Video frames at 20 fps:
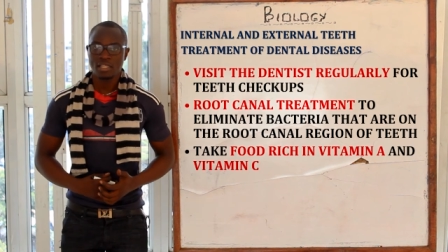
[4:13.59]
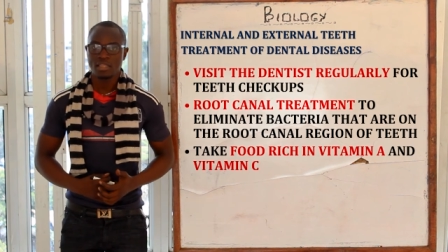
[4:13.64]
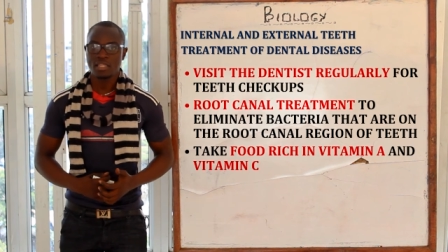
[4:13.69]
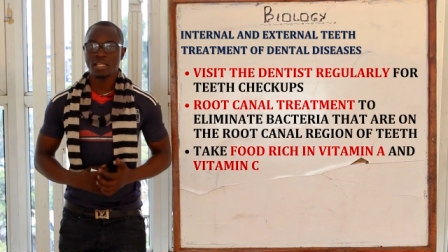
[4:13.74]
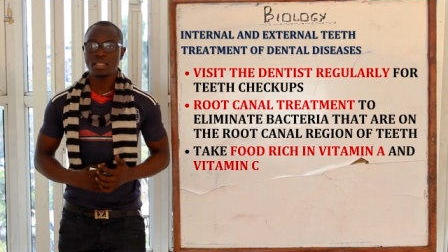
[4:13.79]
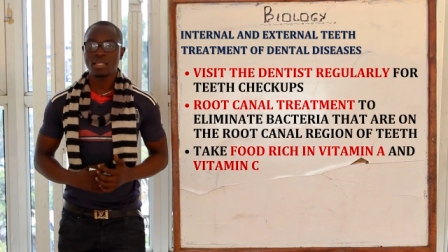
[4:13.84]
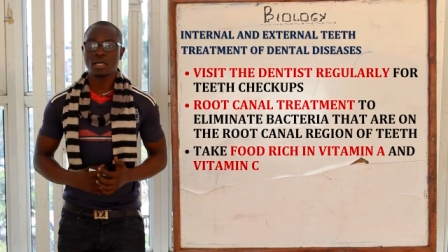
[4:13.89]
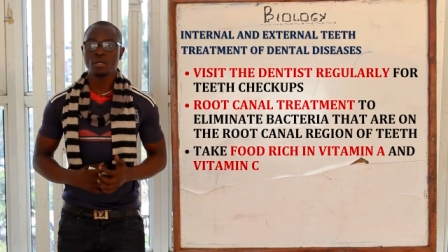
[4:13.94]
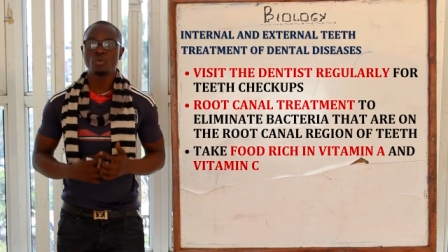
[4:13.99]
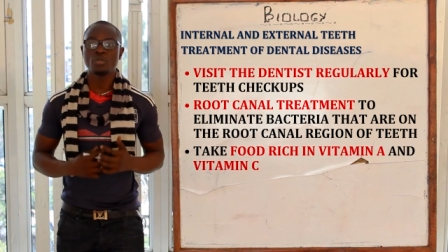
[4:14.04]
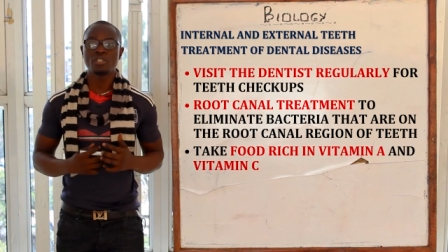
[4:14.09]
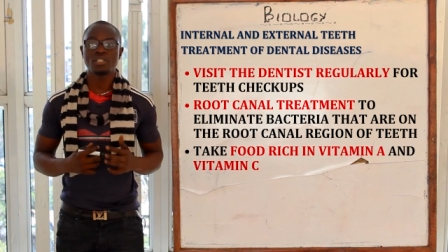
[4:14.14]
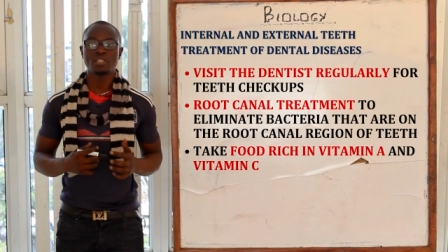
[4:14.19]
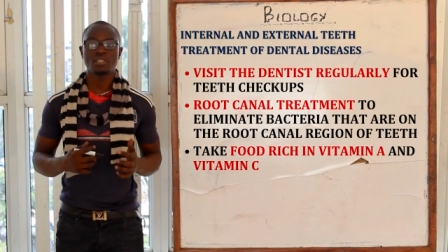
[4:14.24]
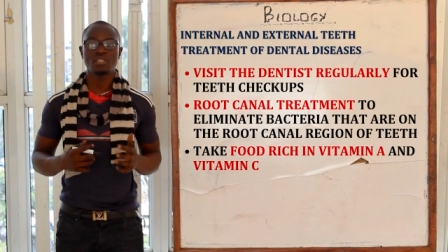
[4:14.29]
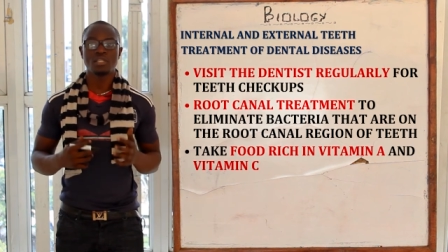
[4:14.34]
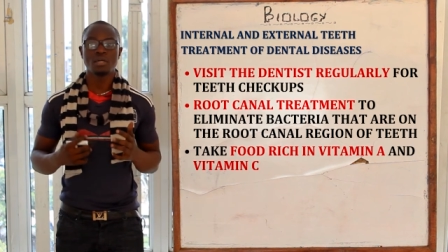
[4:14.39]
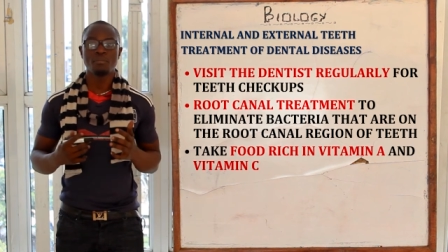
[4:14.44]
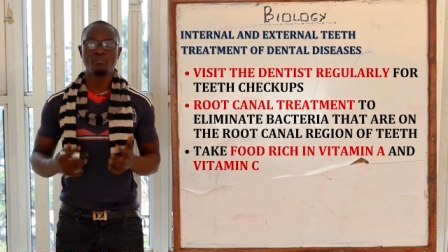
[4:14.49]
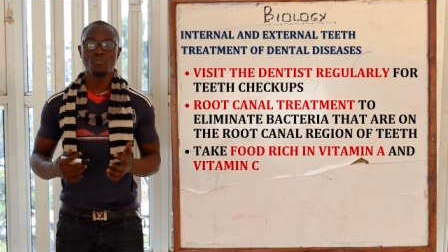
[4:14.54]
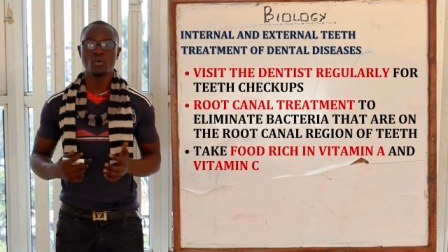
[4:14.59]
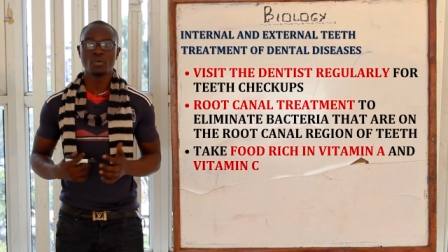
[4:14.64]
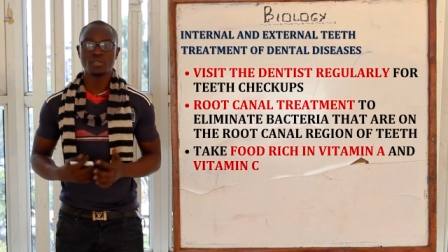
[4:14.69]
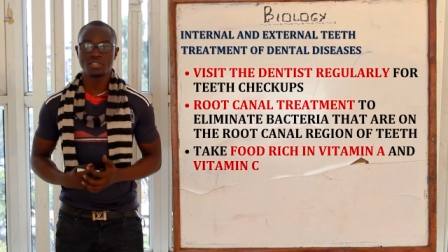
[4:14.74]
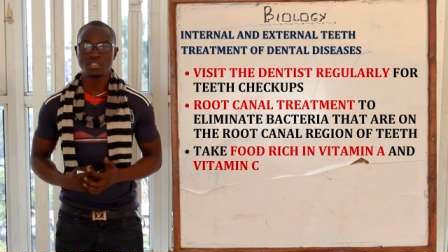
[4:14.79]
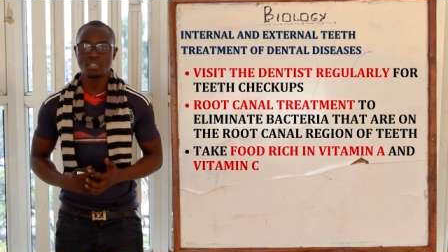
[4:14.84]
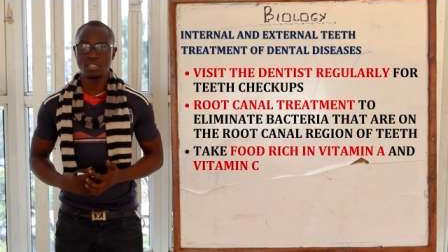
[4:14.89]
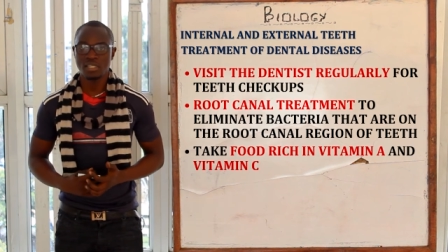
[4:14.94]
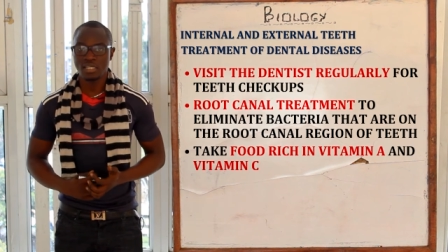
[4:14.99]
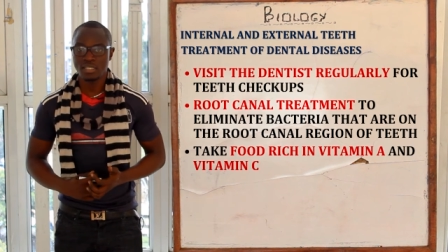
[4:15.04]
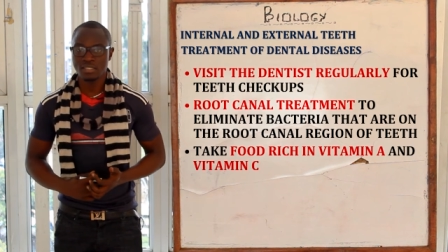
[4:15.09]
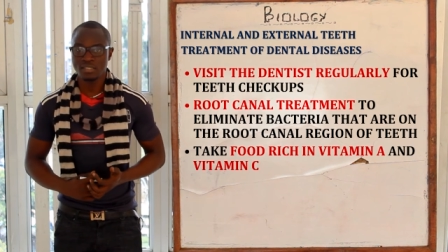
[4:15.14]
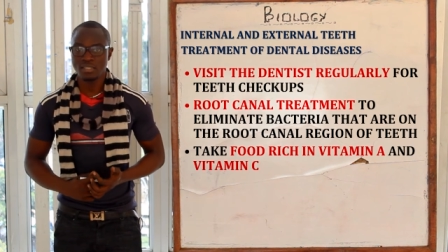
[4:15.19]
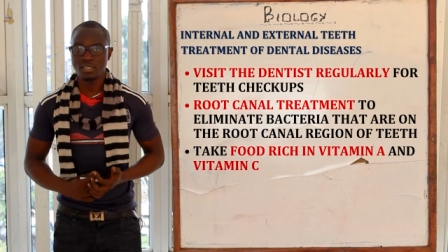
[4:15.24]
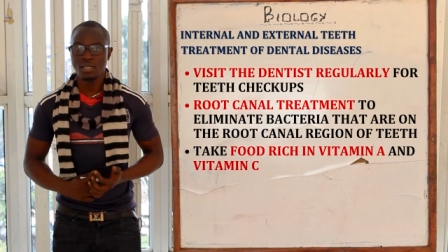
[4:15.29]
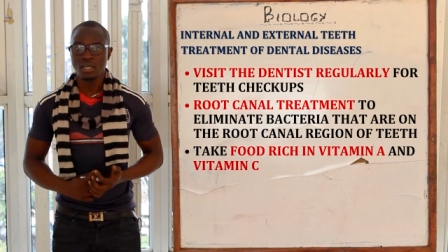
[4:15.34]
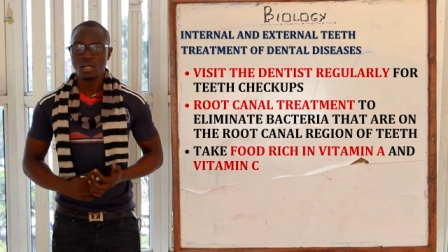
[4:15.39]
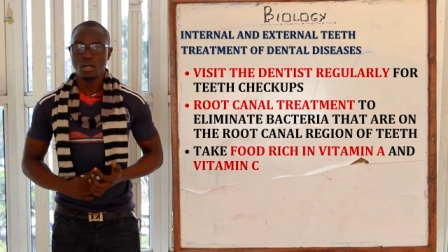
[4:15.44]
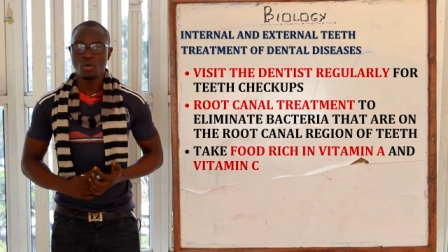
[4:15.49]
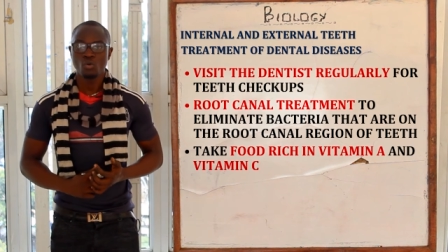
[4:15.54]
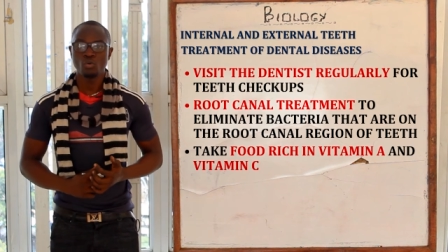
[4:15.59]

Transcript: The other one, which is the most easy,